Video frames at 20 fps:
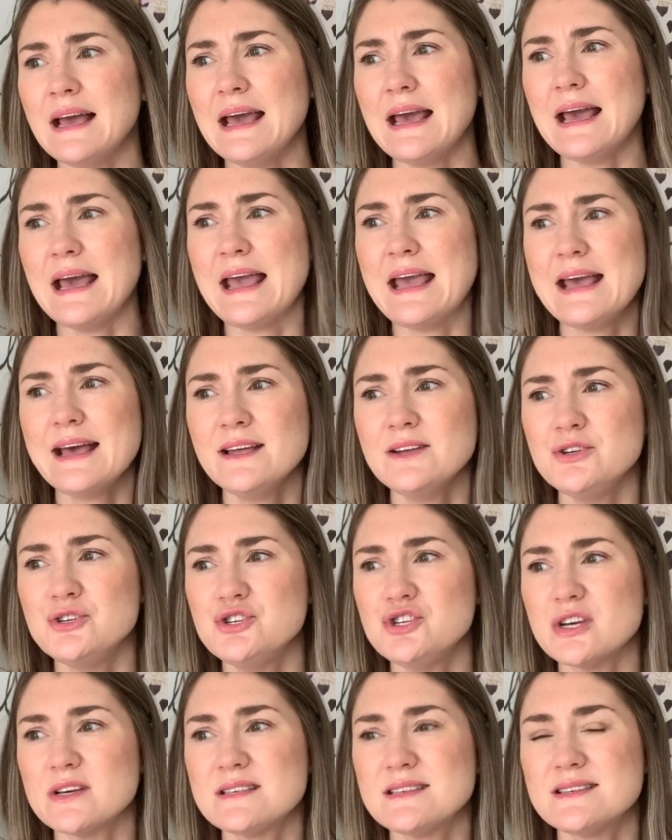and
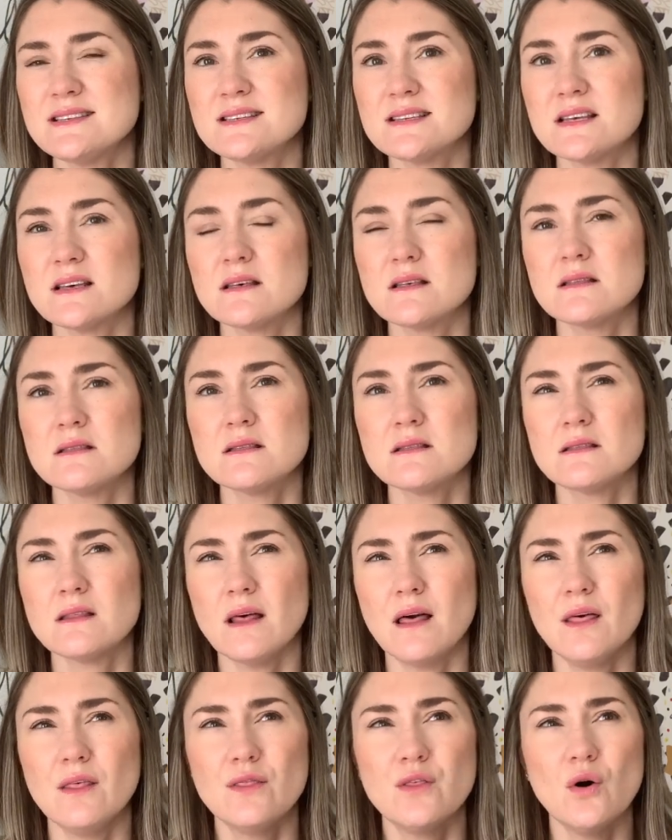just
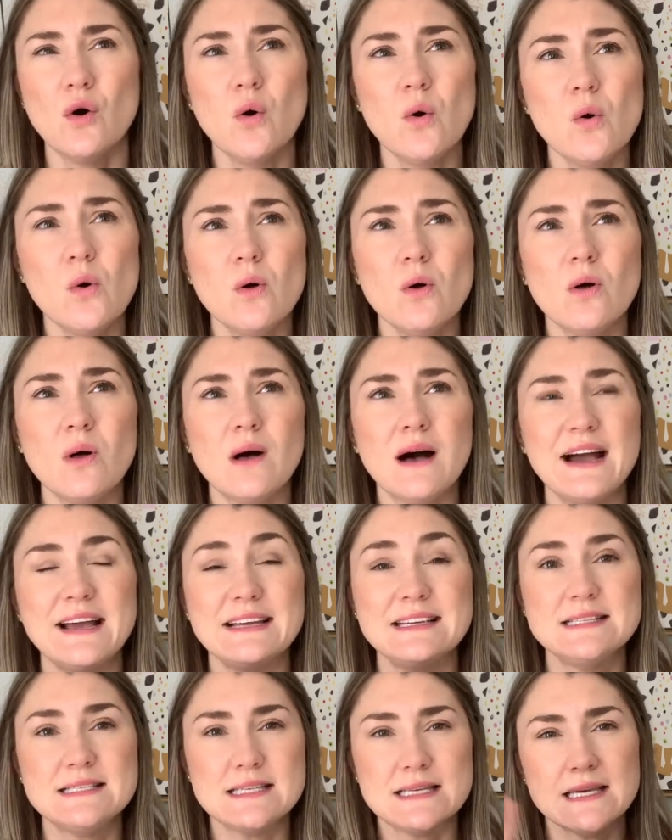the whole
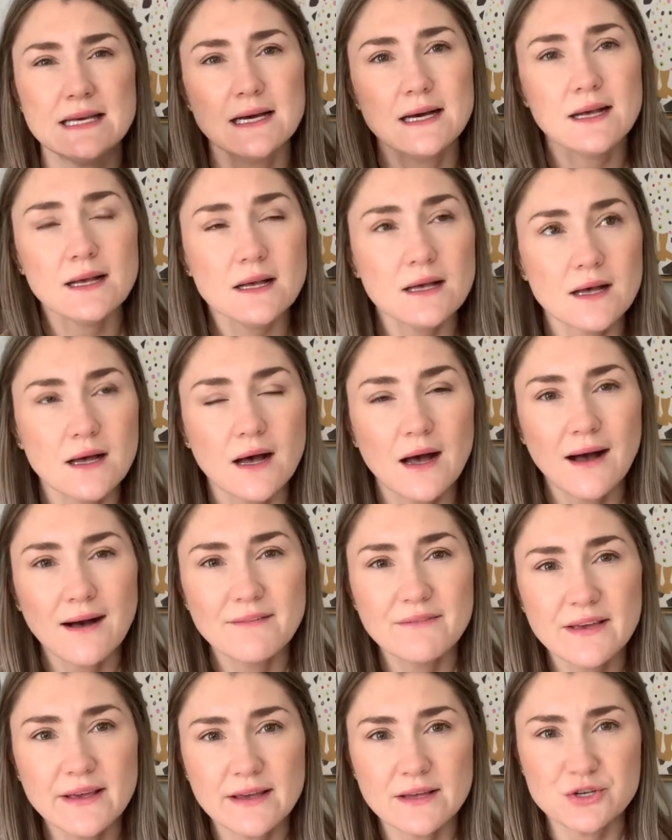idea of
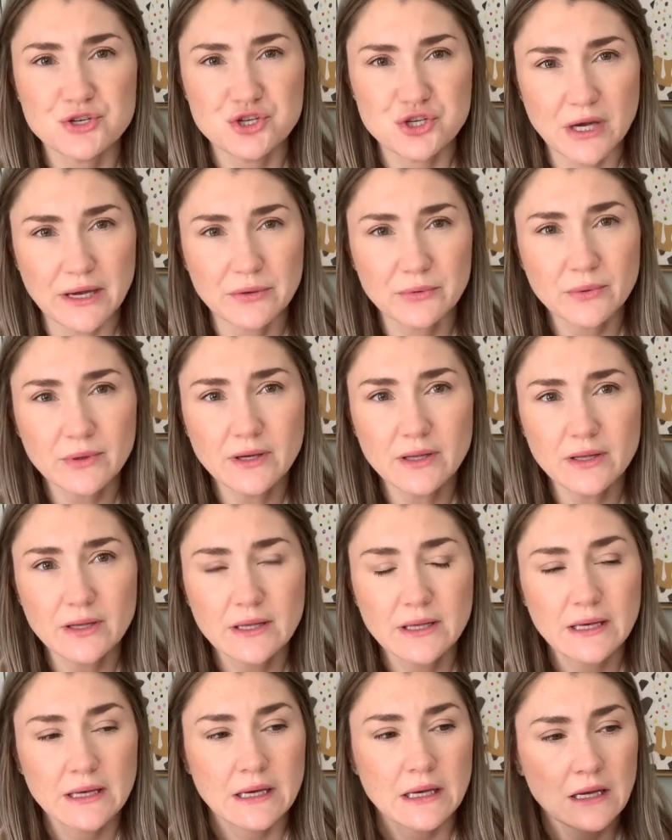it in general
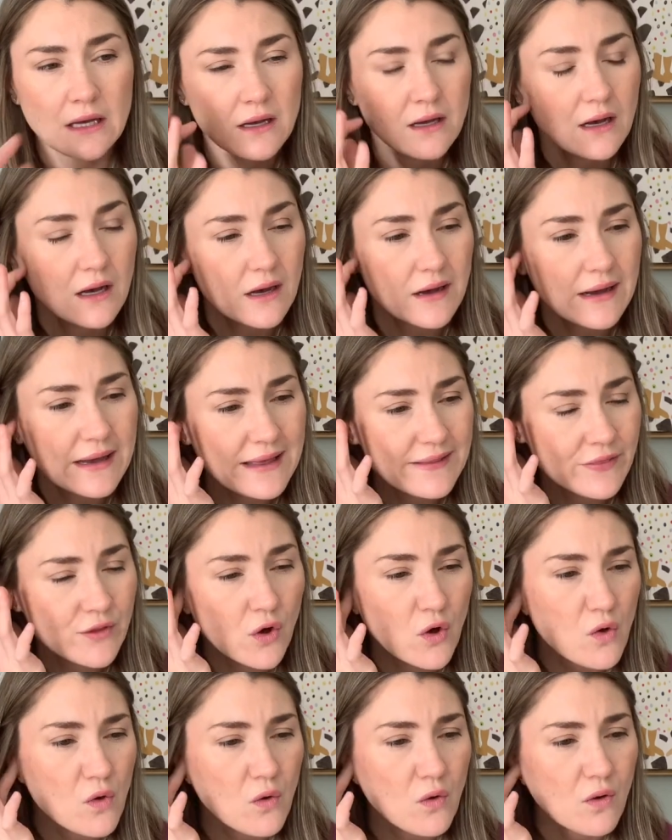and the
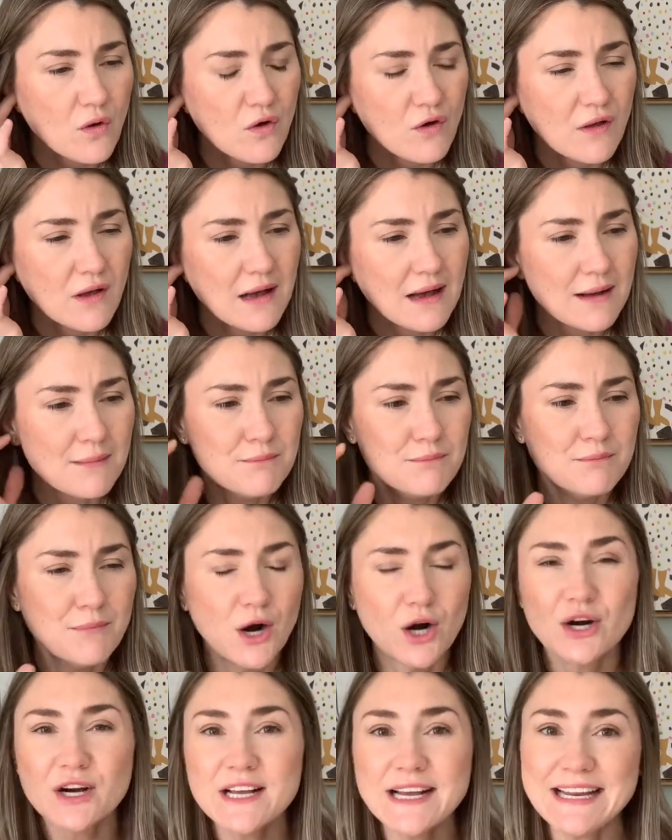whole um,
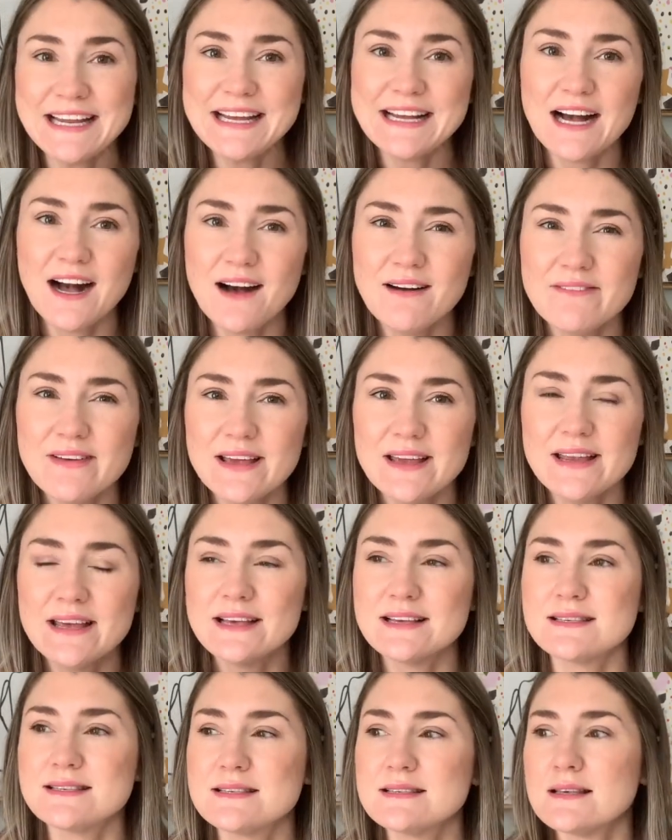marketing of it
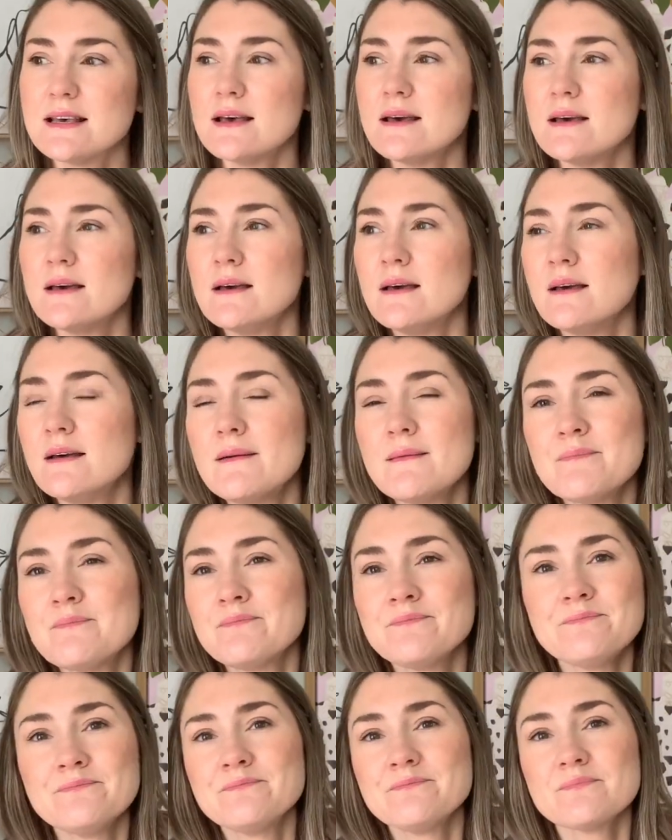is
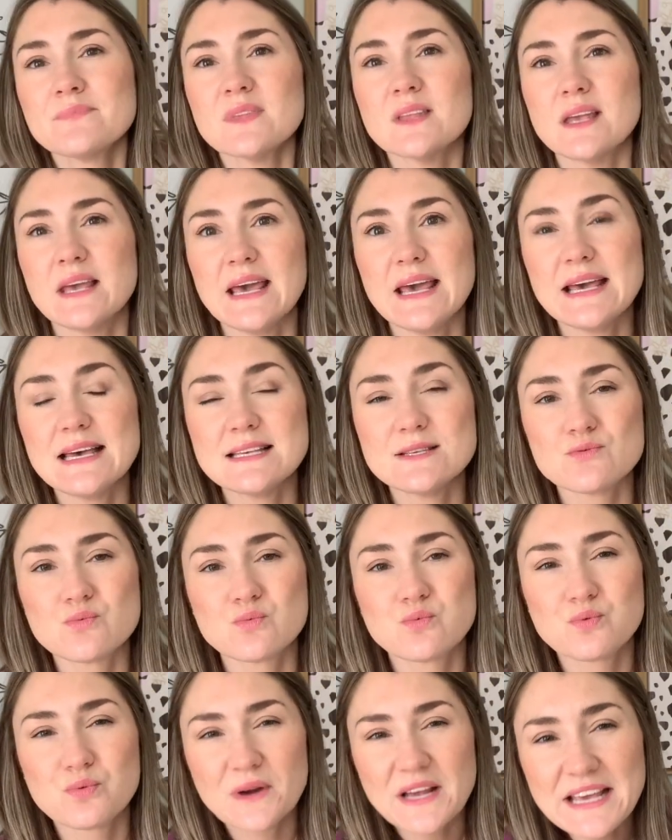is
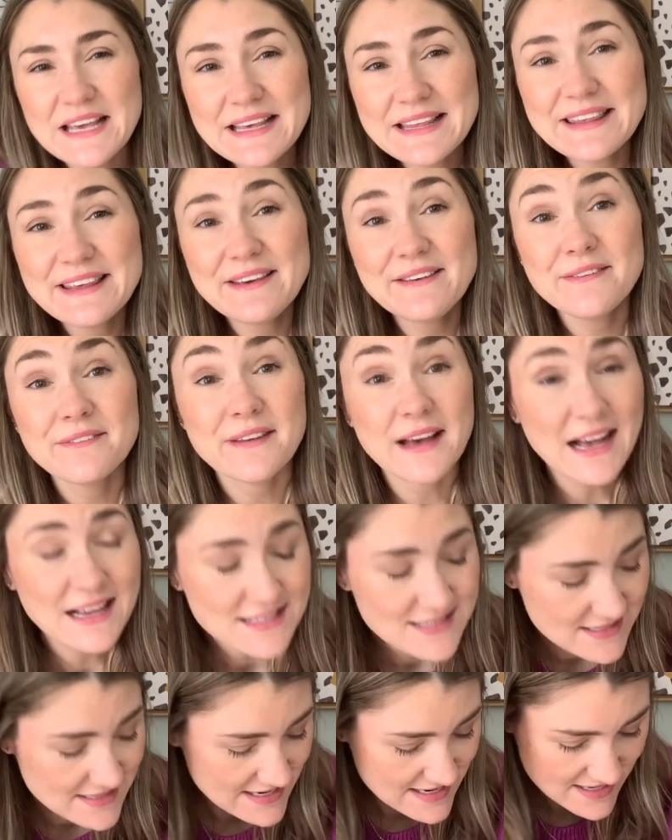really
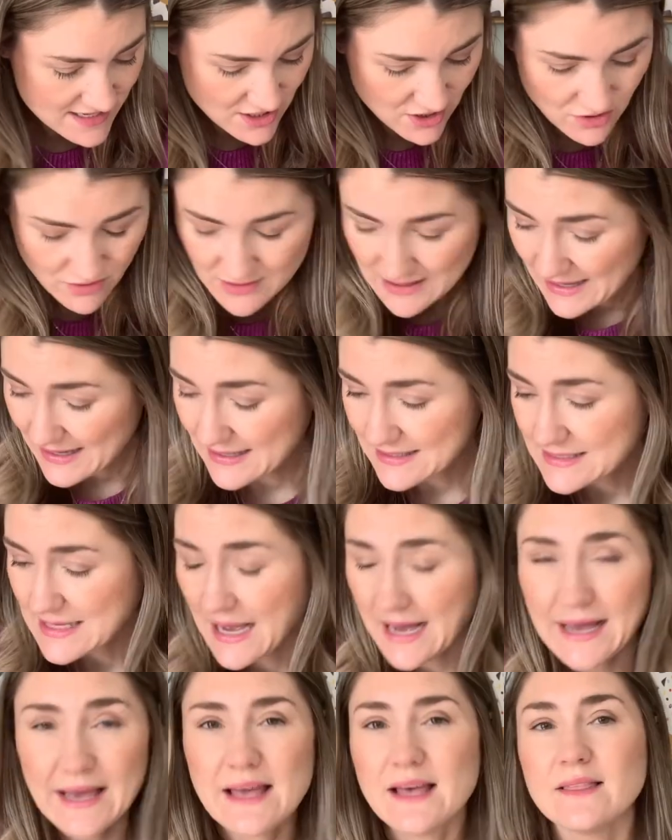fascinating, you guys.
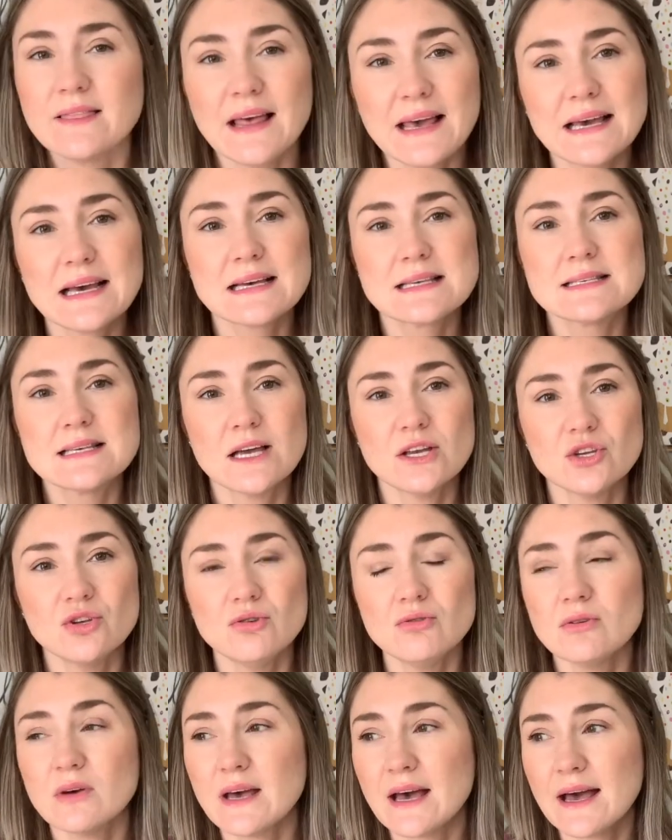I like I said,
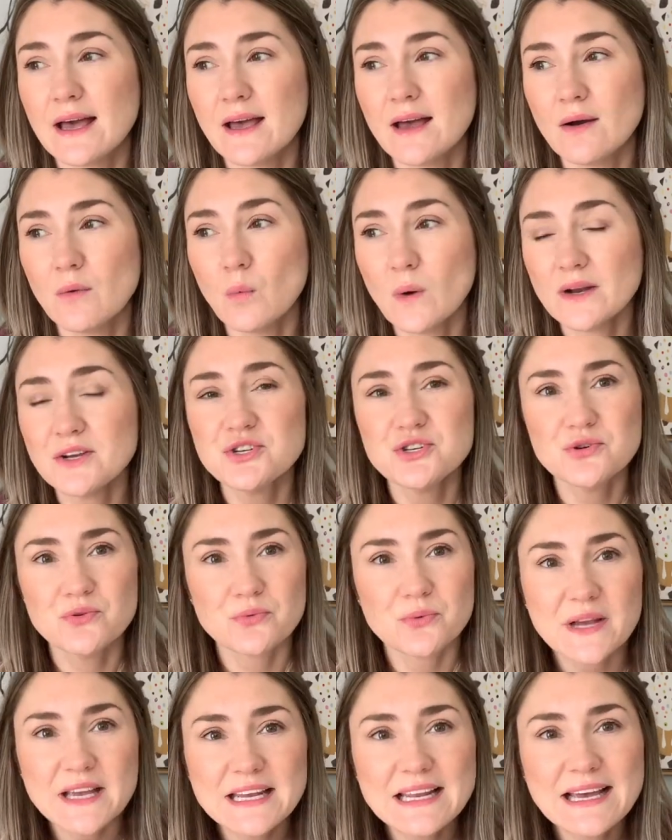you once you
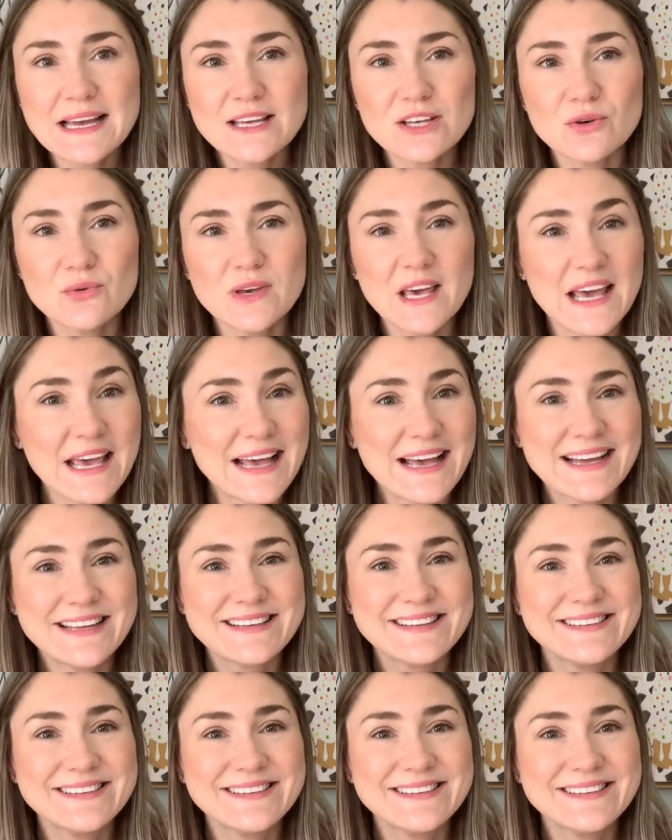read it, you can't